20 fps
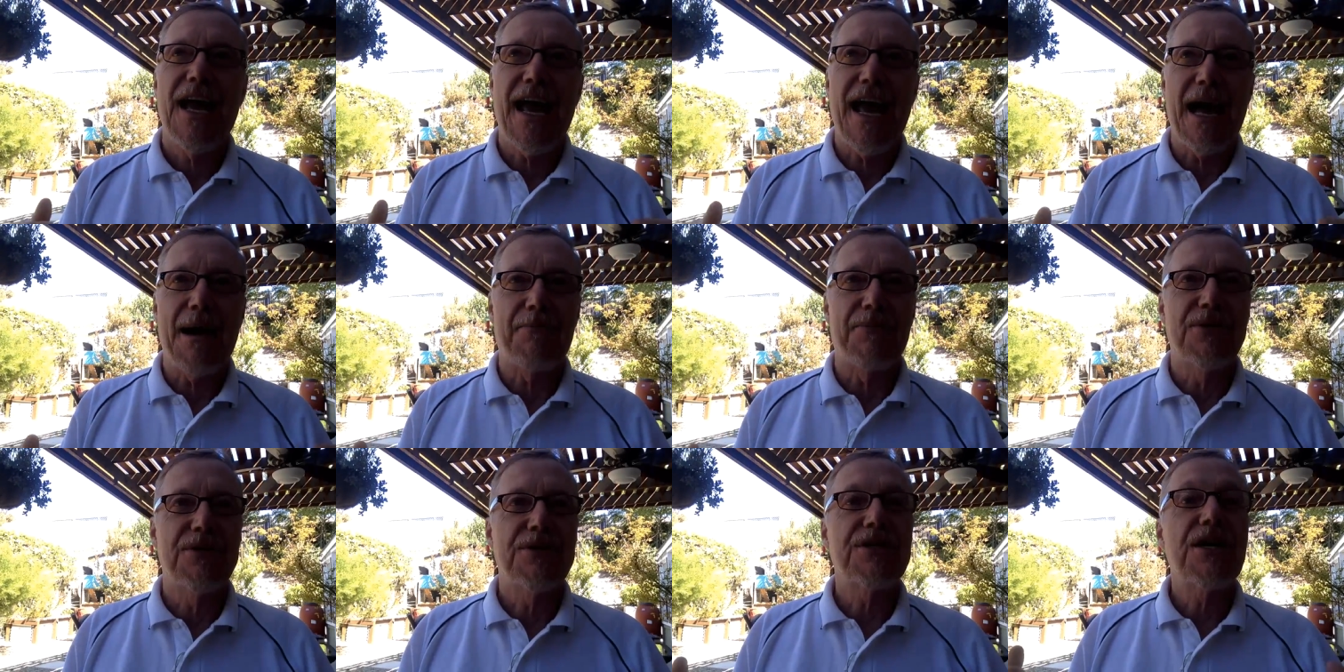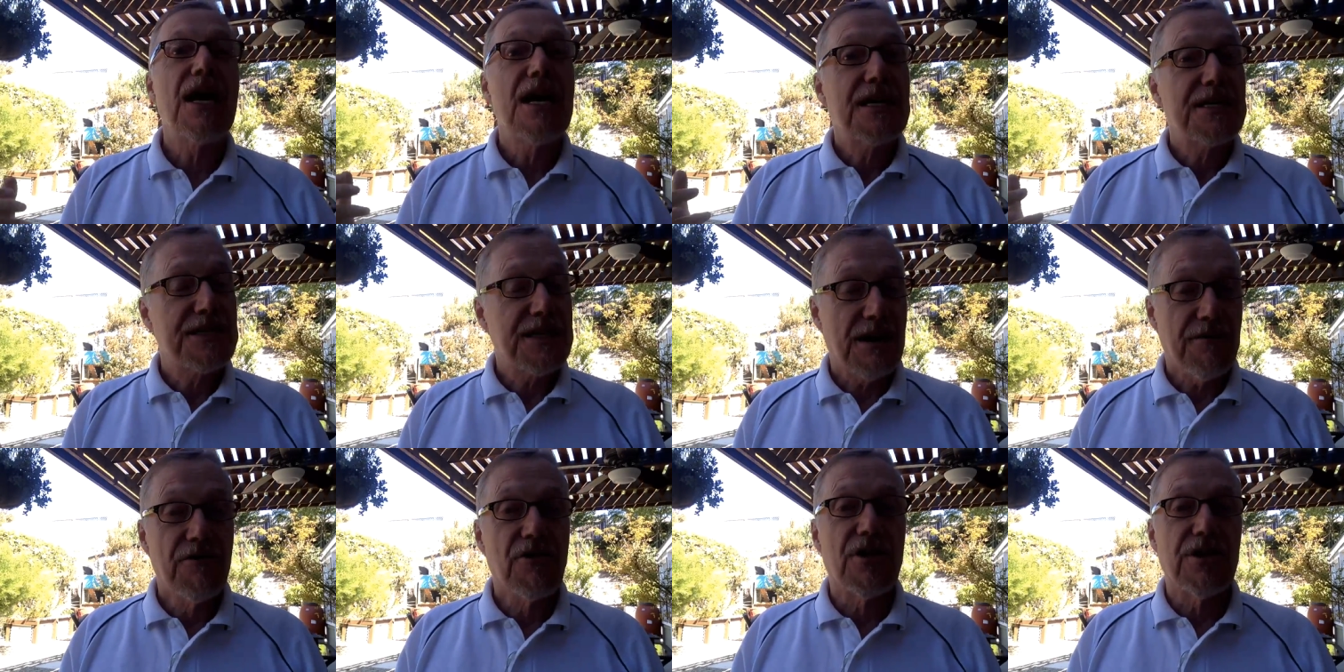happens
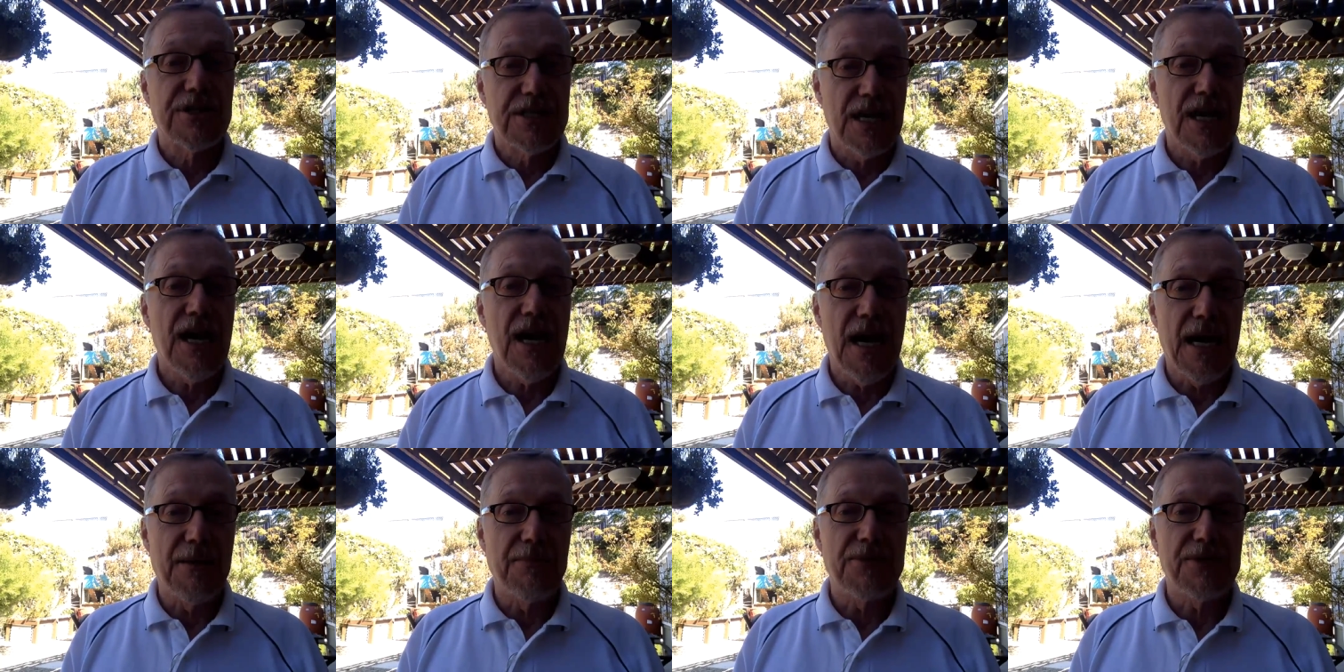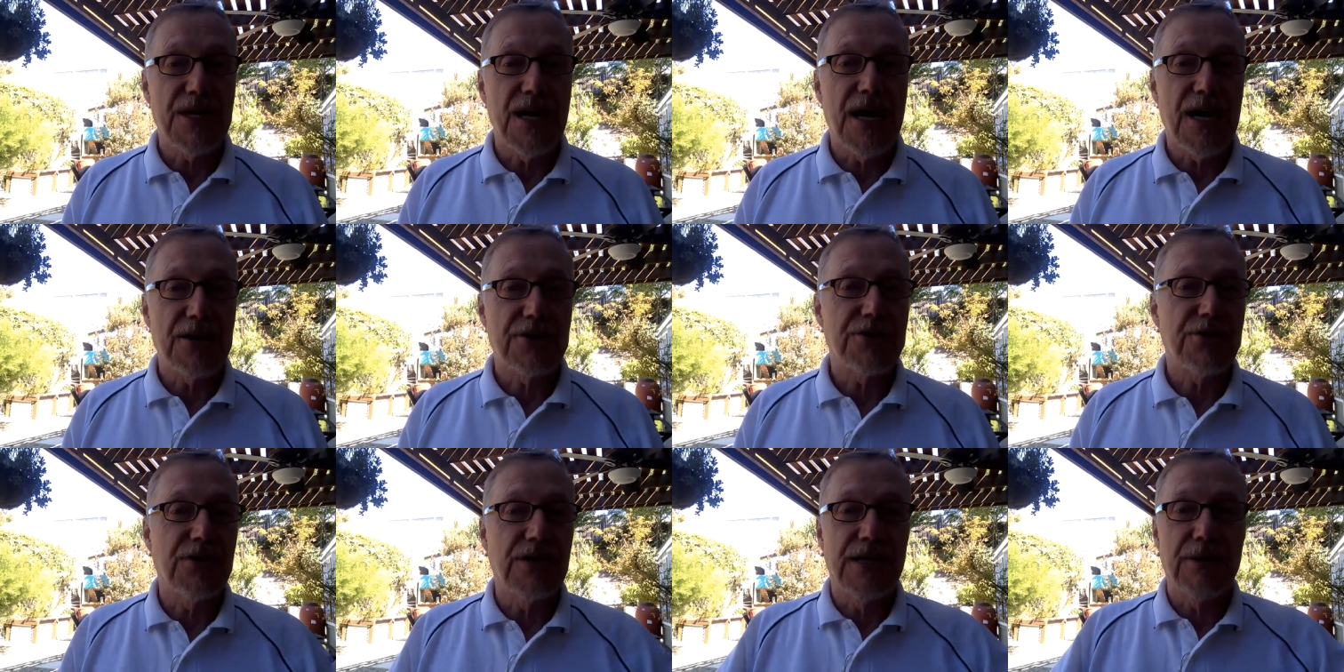several times,
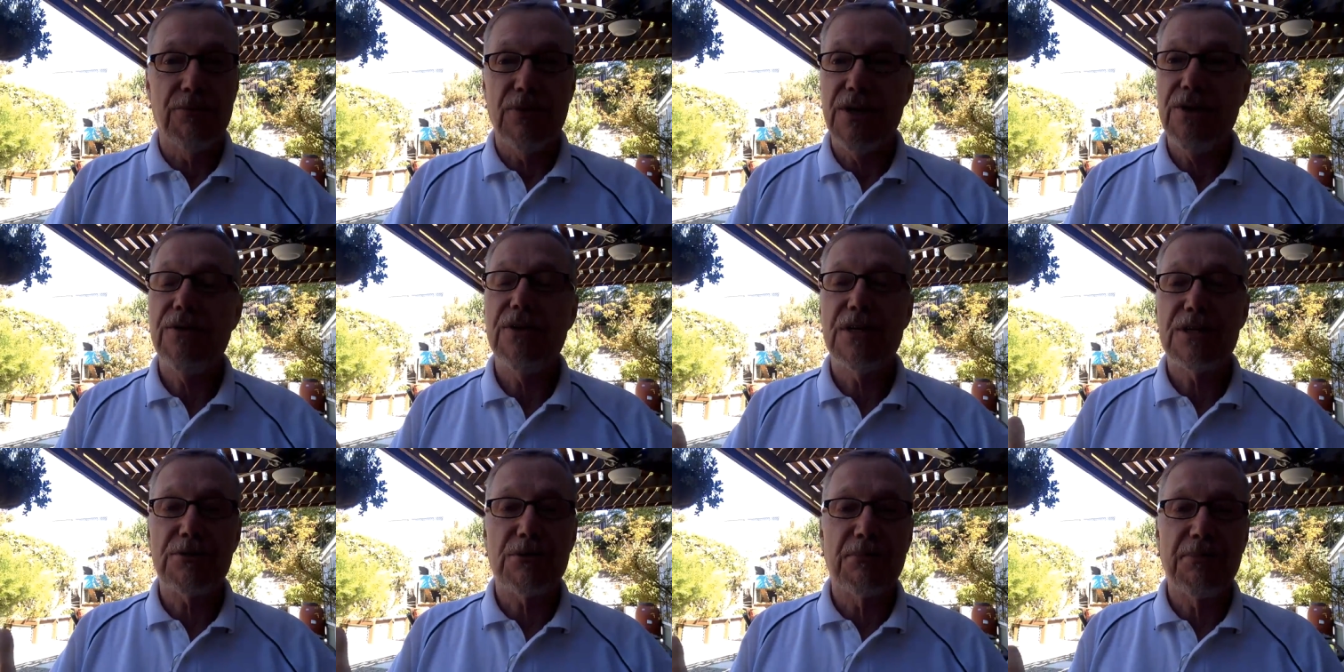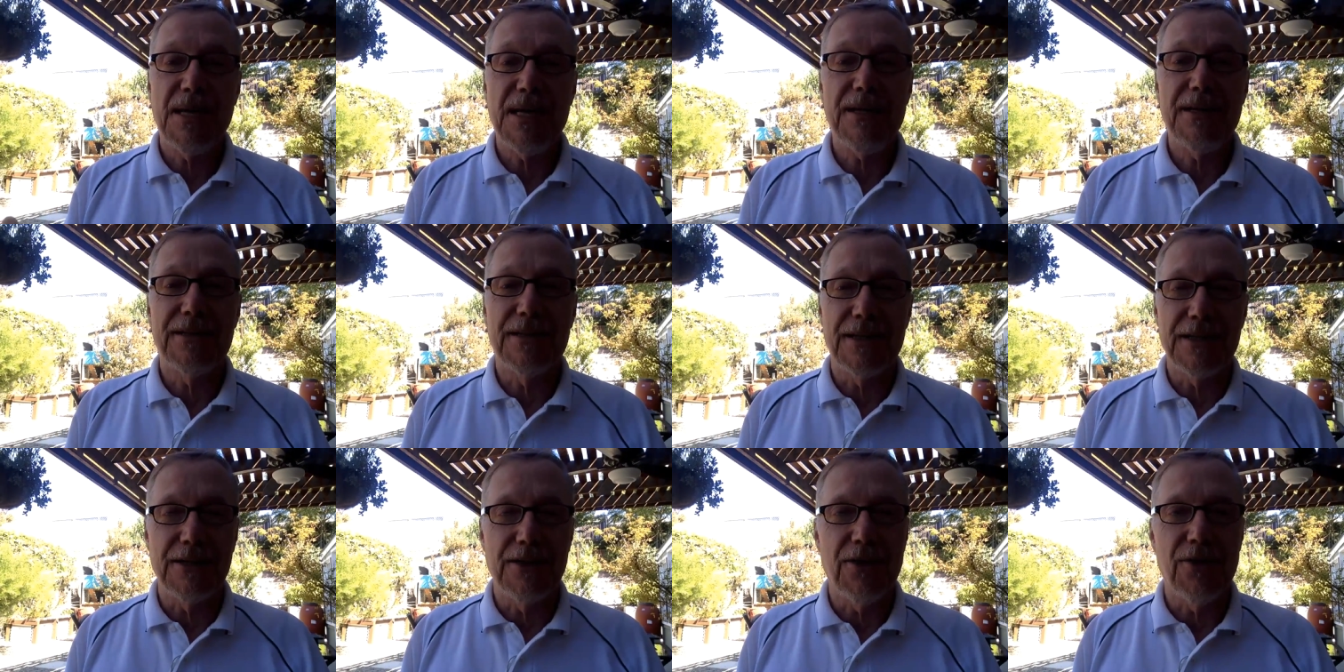actually. And we do this
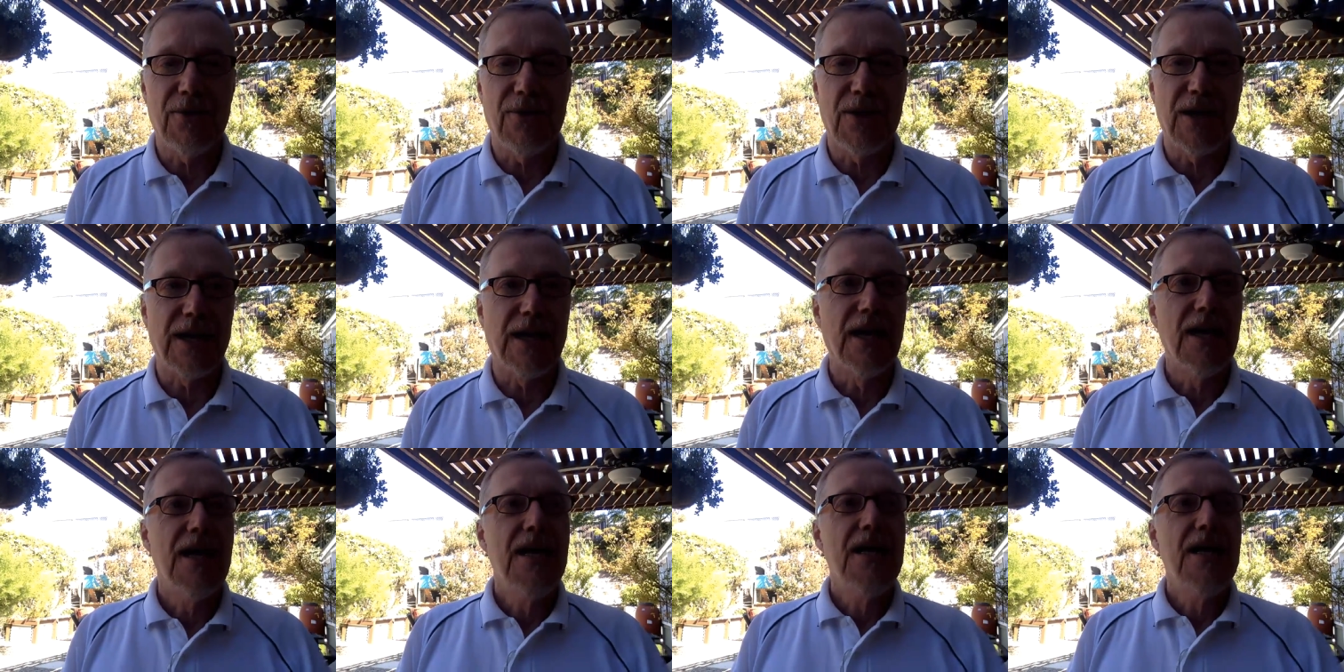repeatedly, don't we?